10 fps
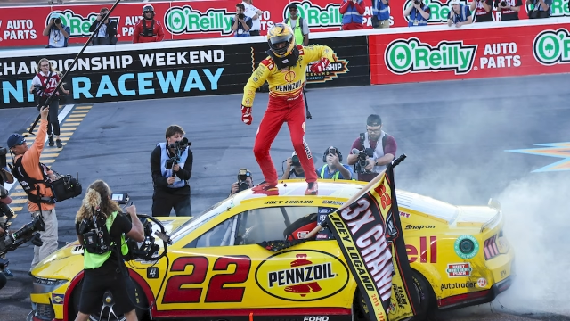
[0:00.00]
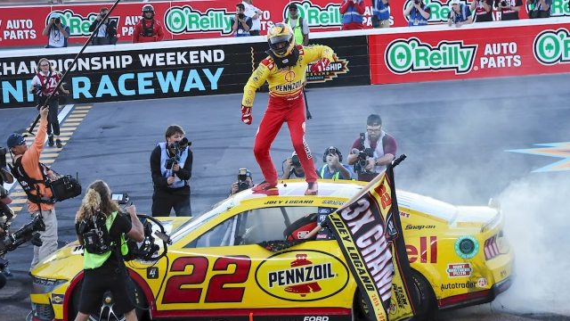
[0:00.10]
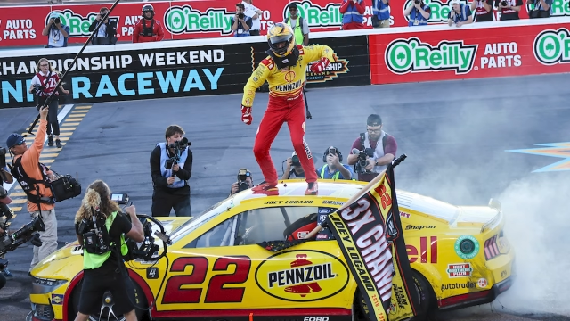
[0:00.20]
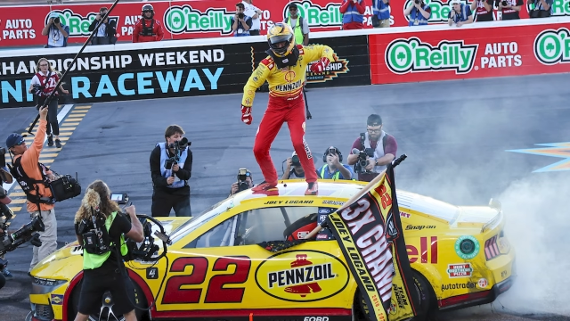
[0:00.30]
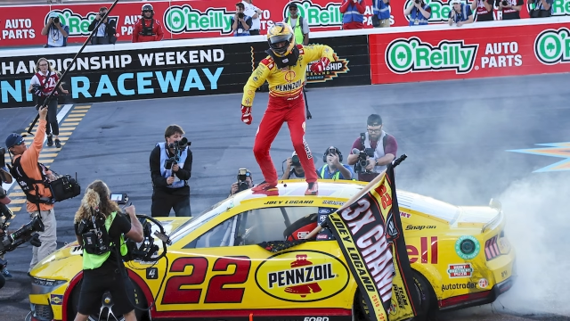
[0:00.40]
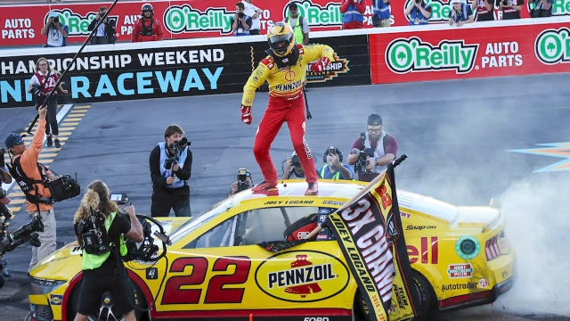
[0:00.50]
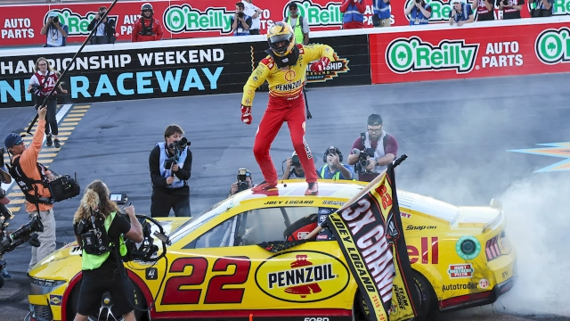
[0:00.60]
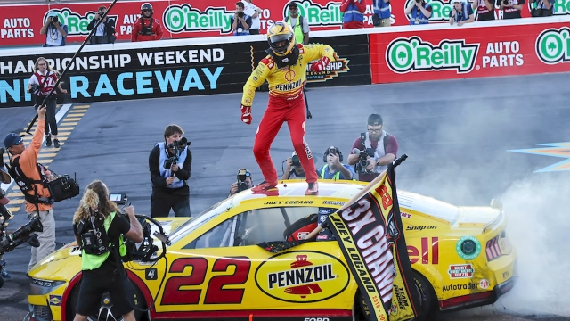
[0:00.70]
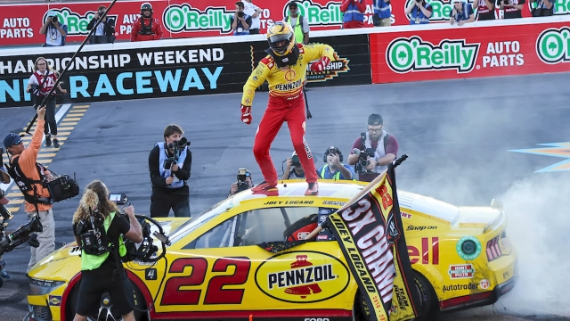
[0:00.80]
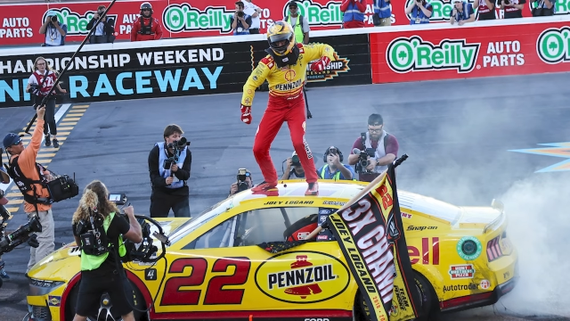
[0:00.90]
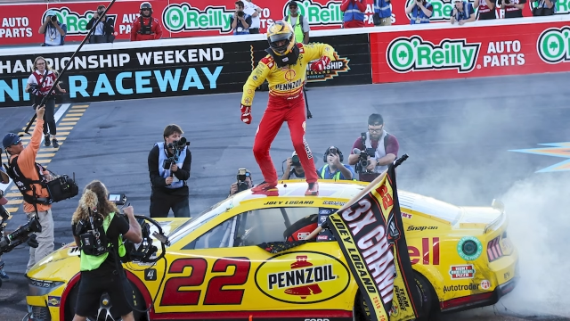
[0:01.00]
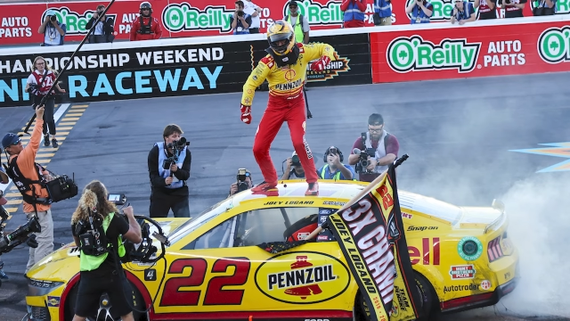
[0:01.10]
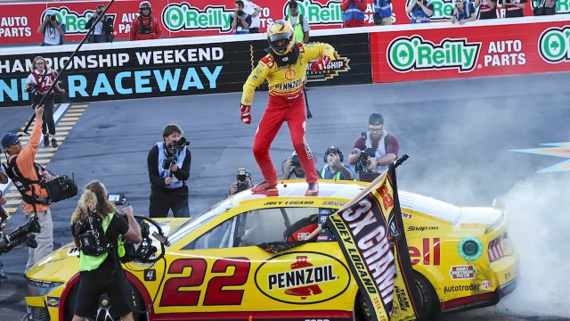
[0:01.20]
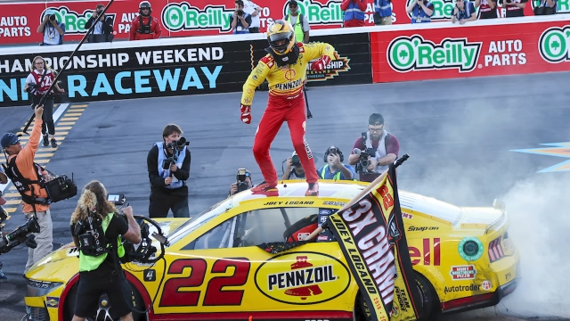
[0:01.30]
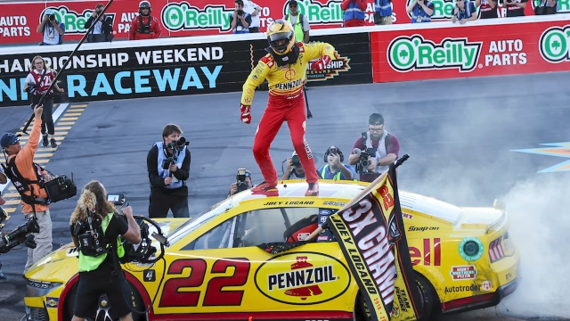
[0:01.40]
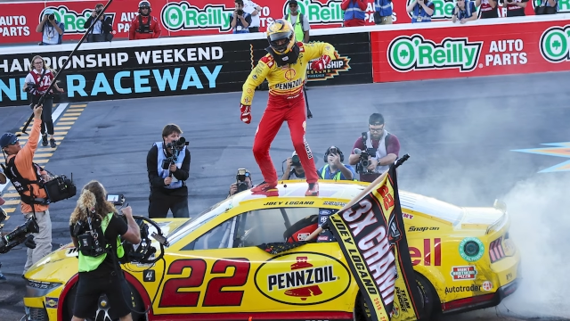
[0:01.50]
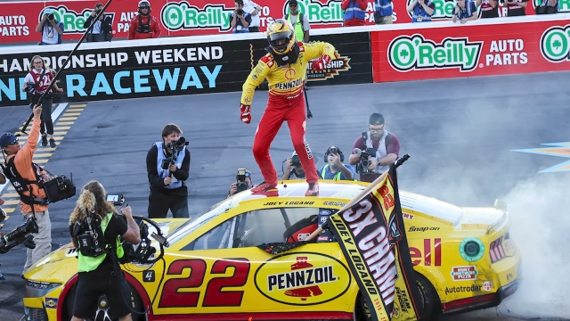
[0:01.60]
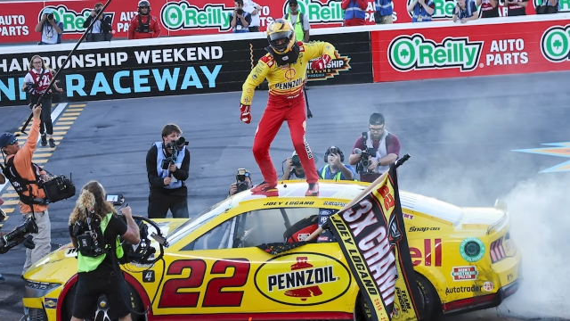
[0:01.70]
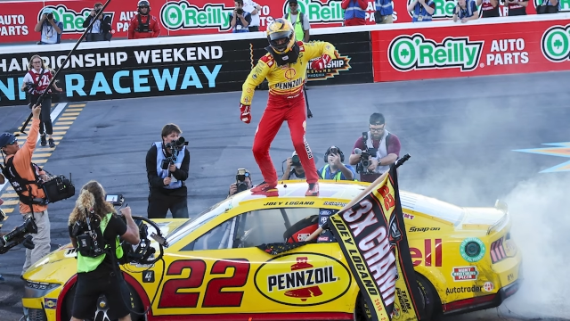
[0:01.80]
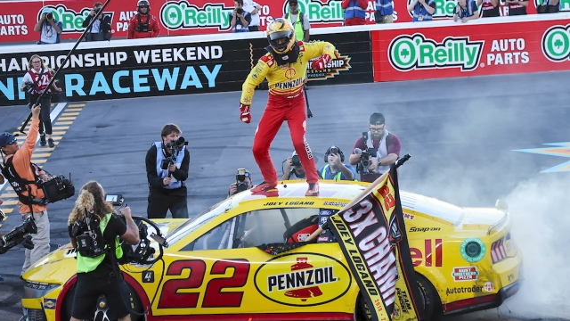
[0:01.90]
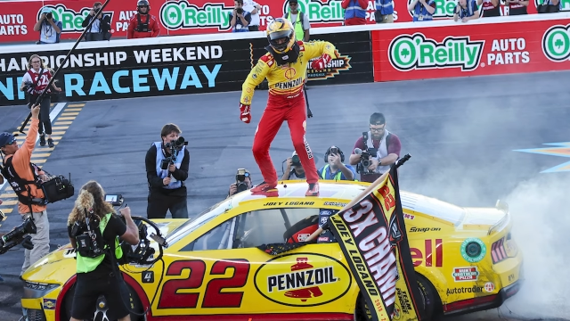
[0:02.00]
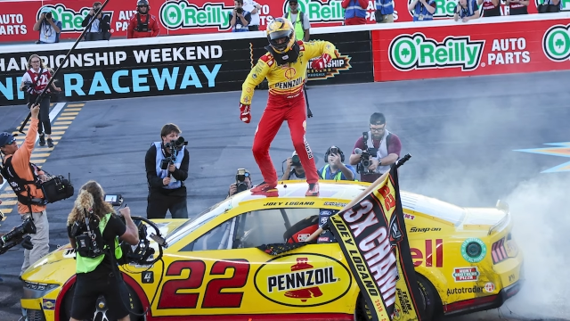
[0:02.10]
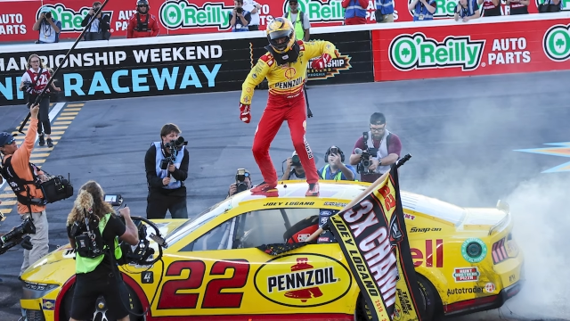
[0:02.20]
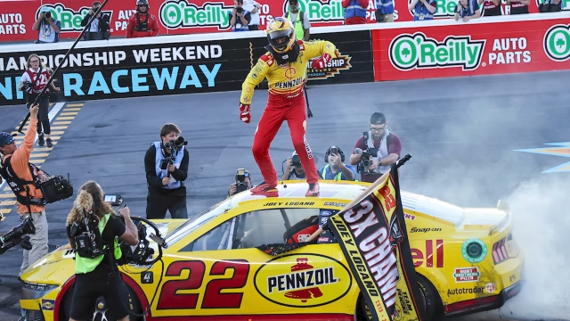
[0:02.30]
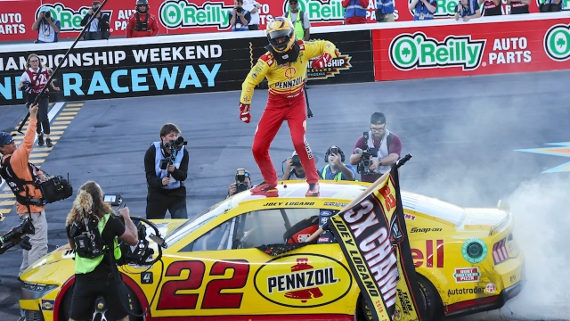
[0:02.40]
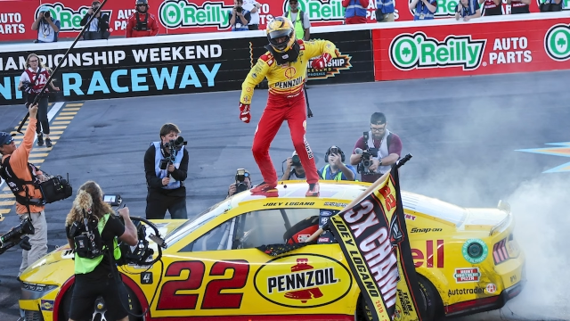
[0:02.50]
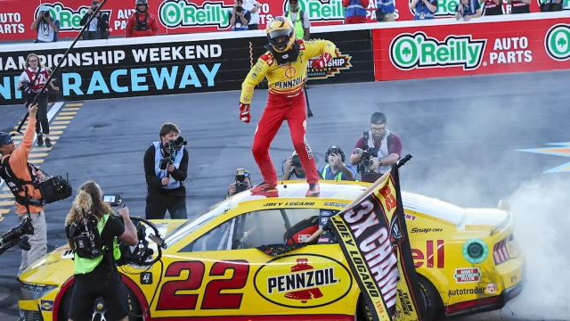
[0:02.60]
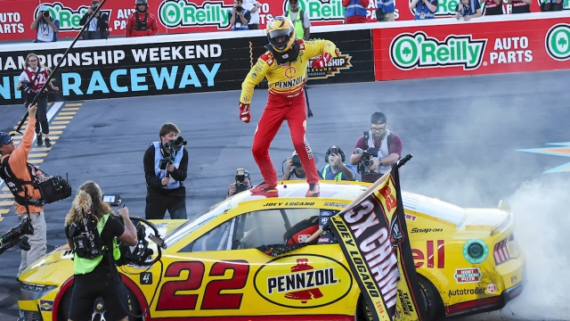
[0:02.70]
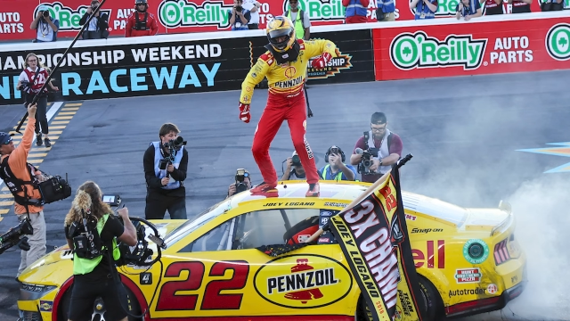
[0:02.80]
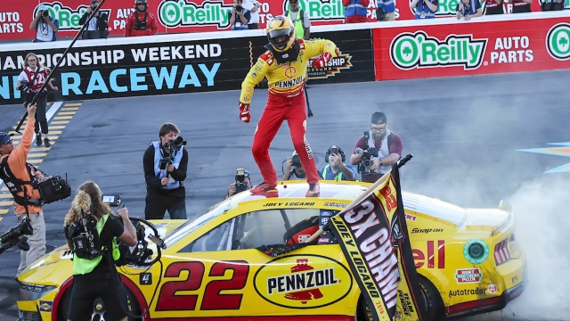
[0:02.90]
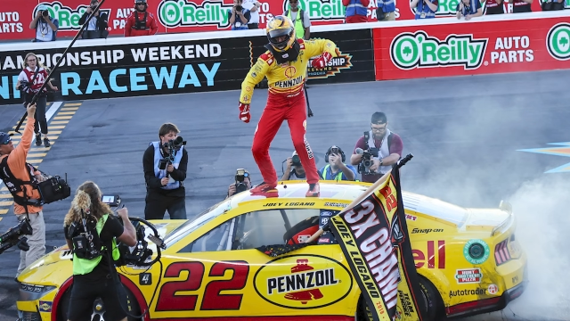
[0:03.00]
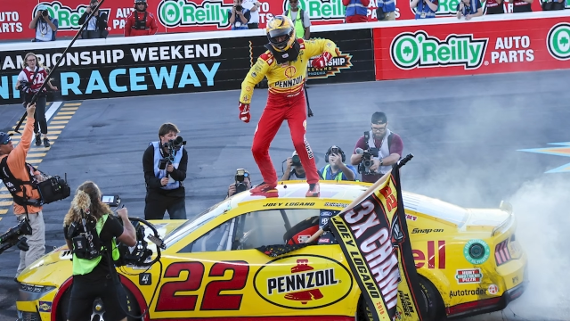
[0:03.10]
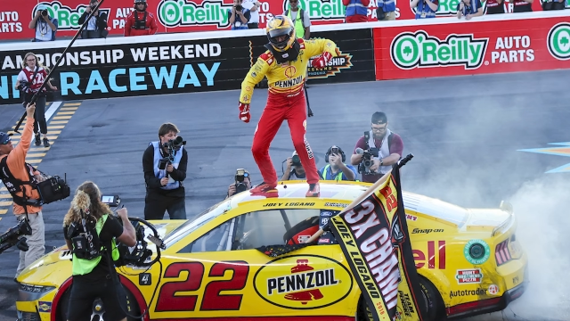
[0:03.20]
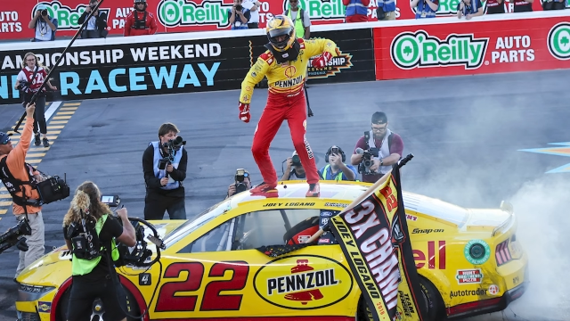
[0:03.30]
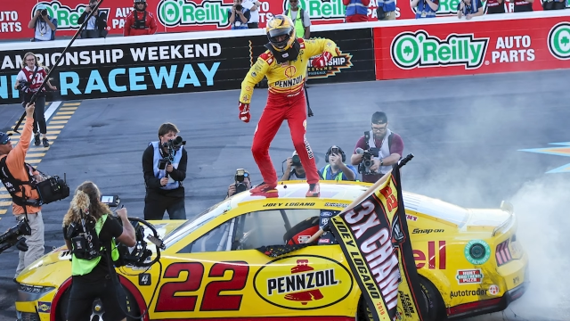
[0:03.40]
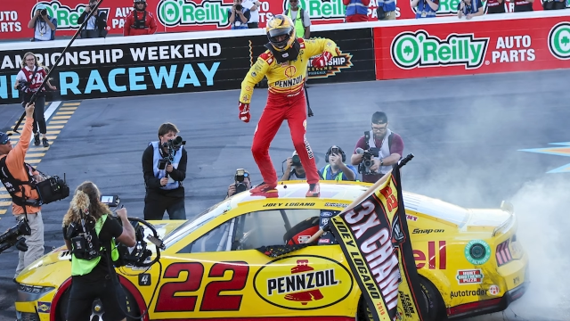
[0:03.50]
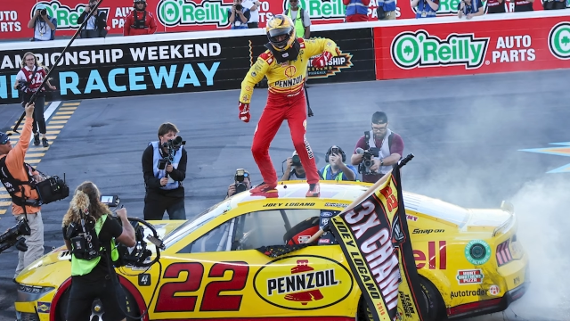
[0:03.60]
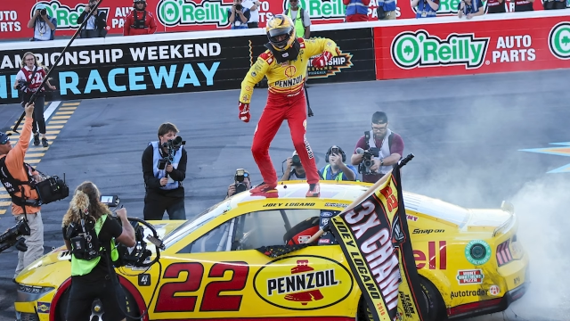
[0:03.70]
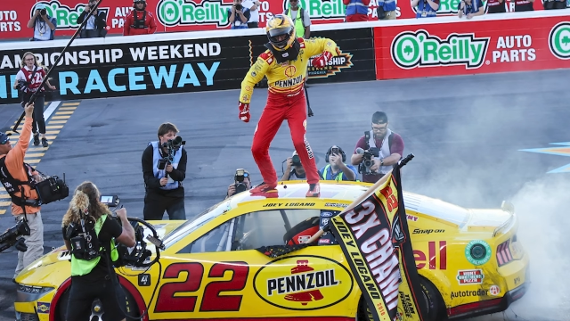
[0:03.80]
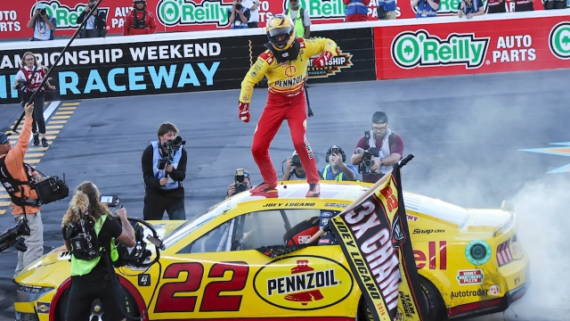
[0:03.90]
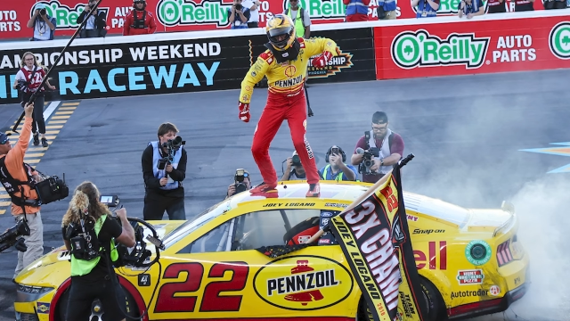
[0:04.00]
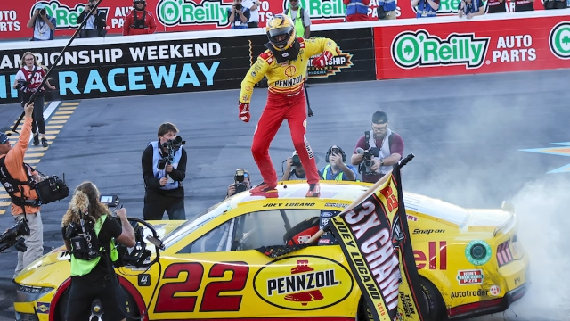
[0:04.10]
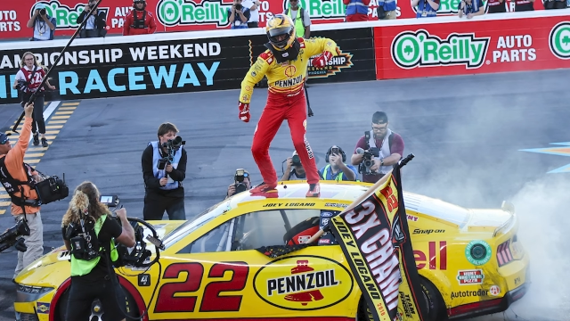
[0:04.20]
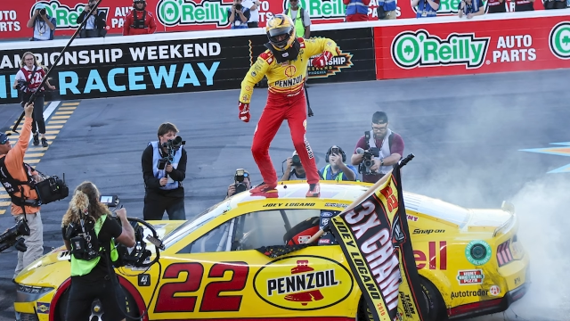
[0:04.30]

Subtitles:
No face is visible, so there are no lips to read.